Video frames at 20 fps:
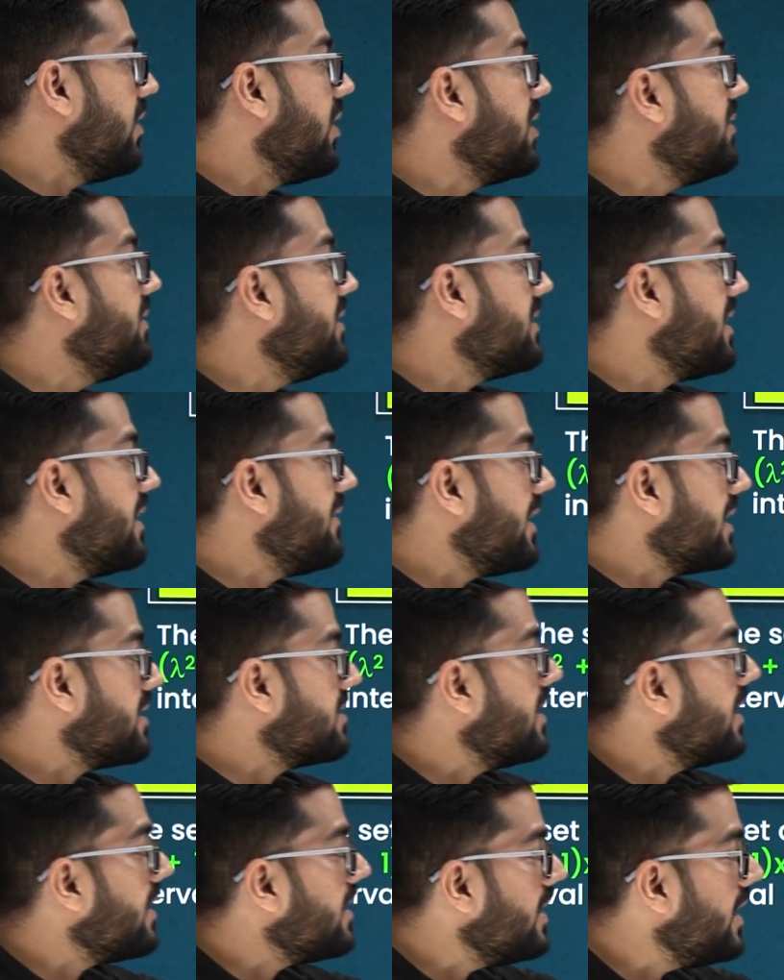always have
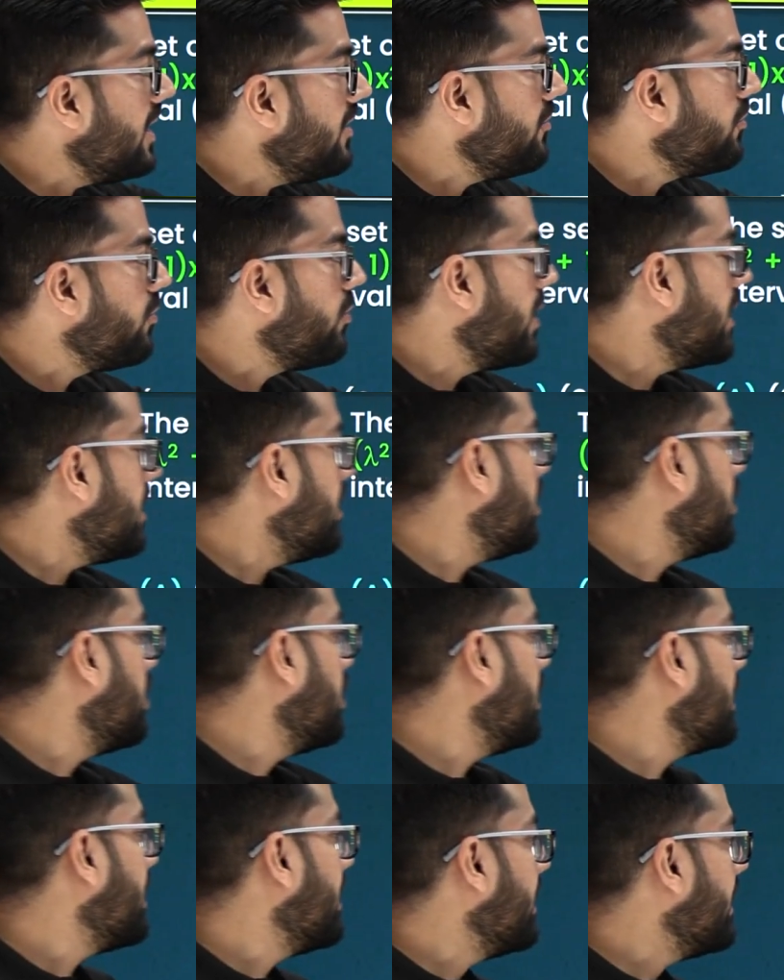exactly one
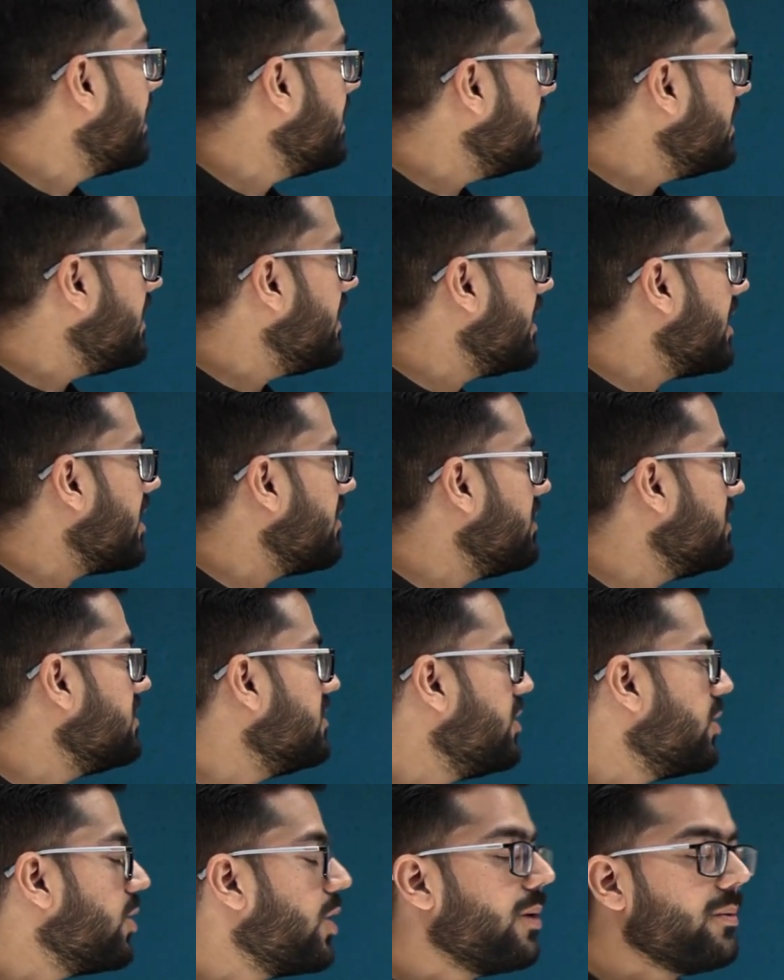root in the interval
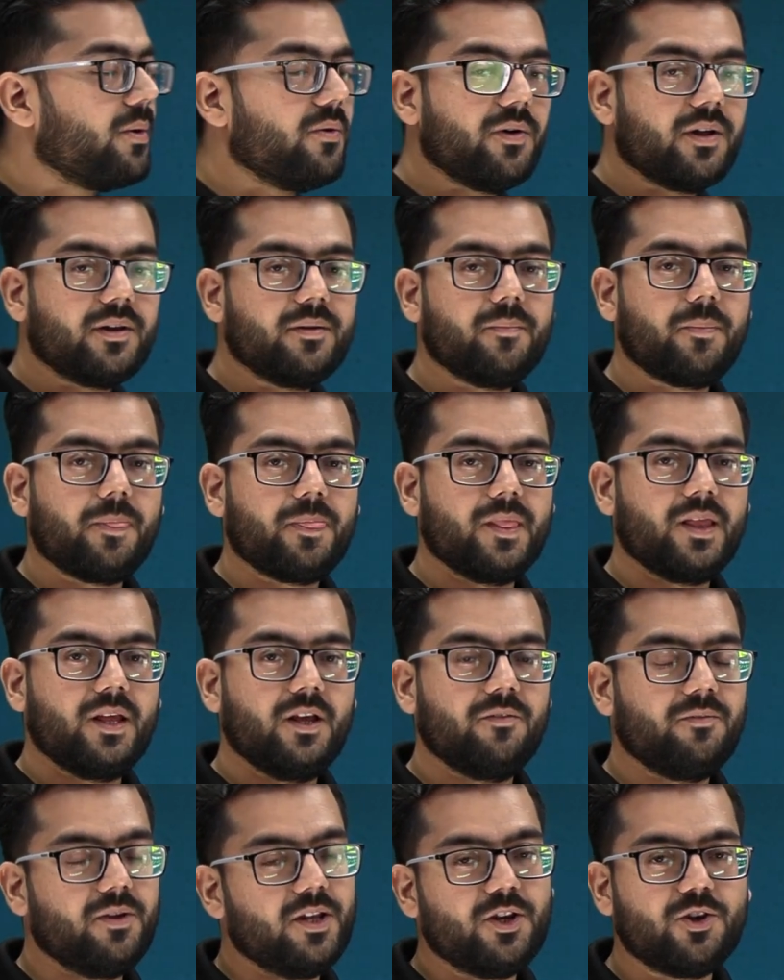0, 1,
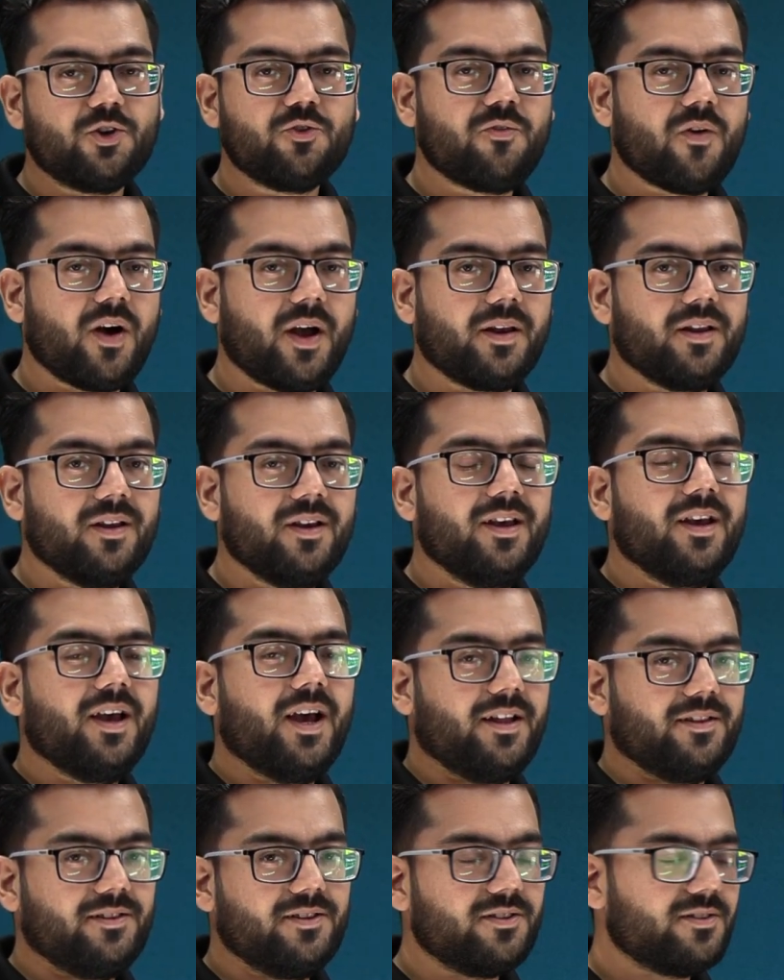we need to find.
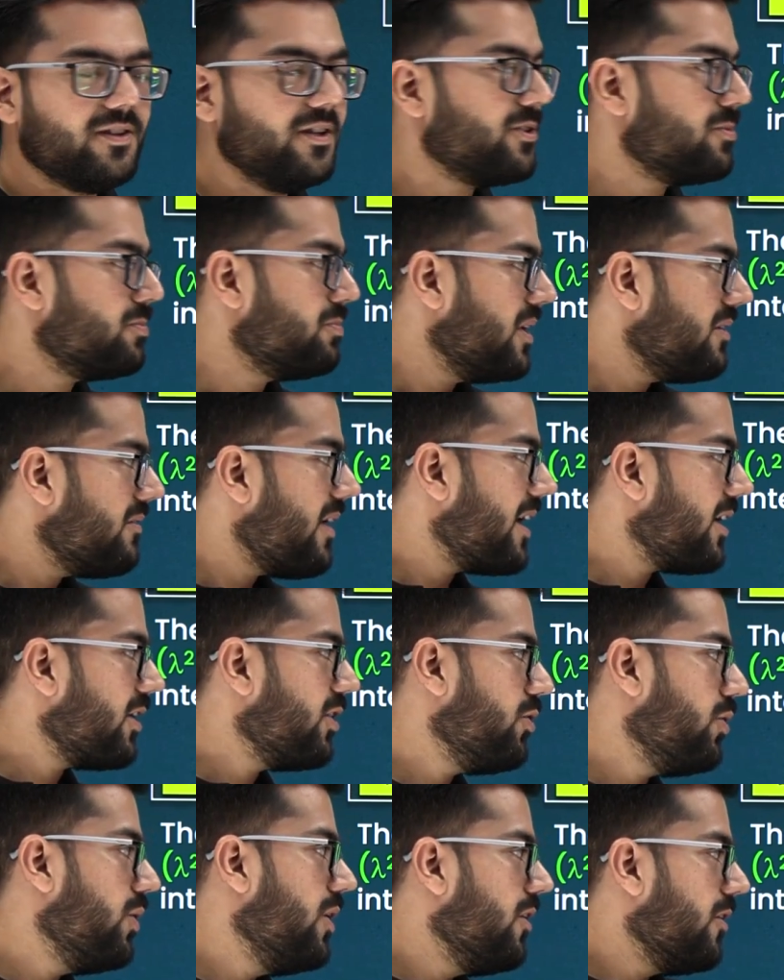And this is
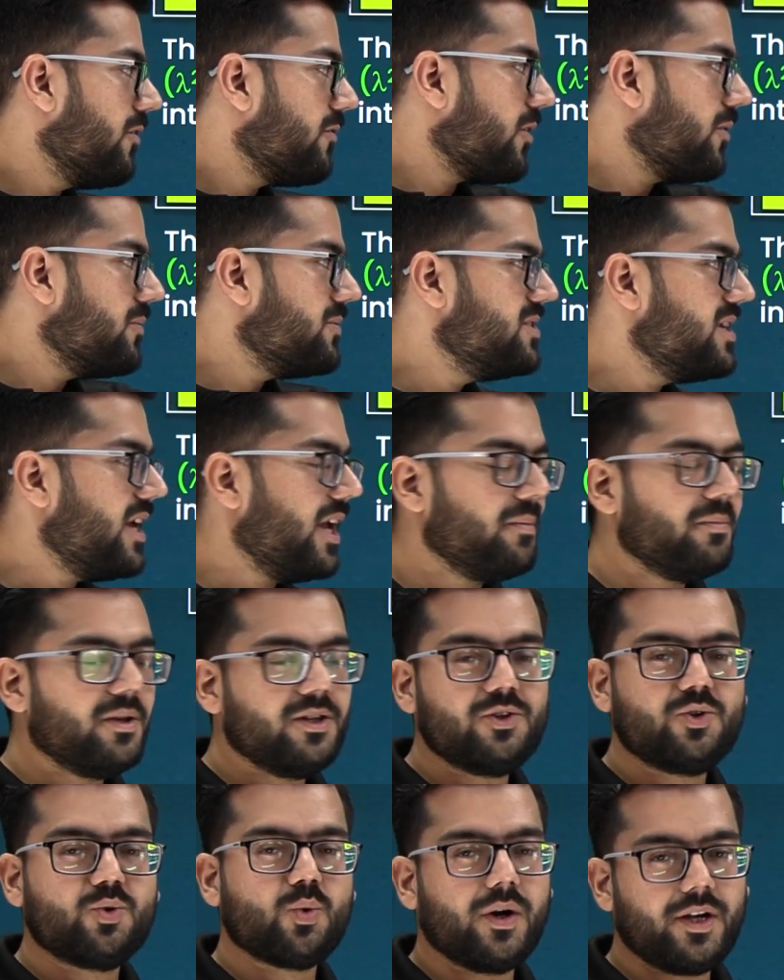PYQ from JEE
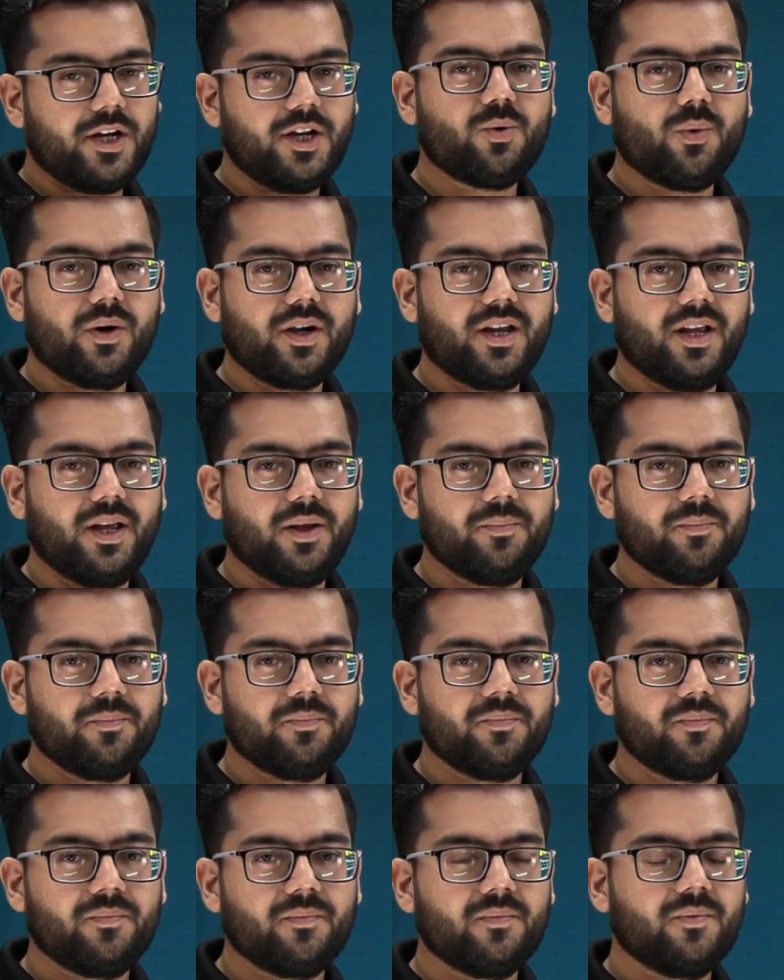Main 2020.
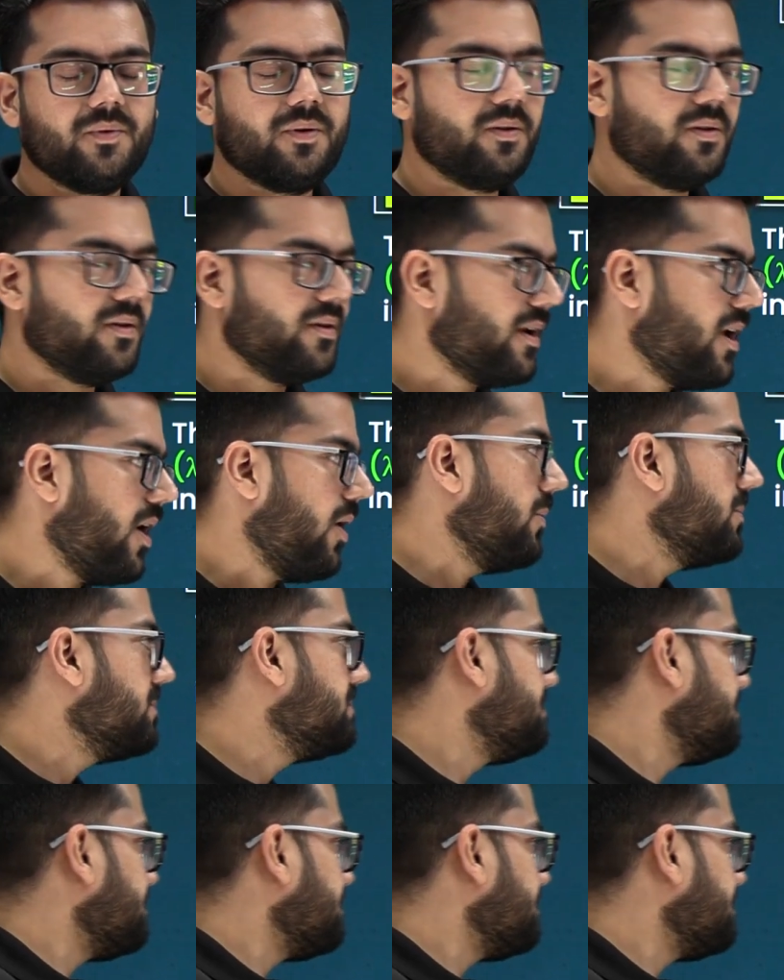Now,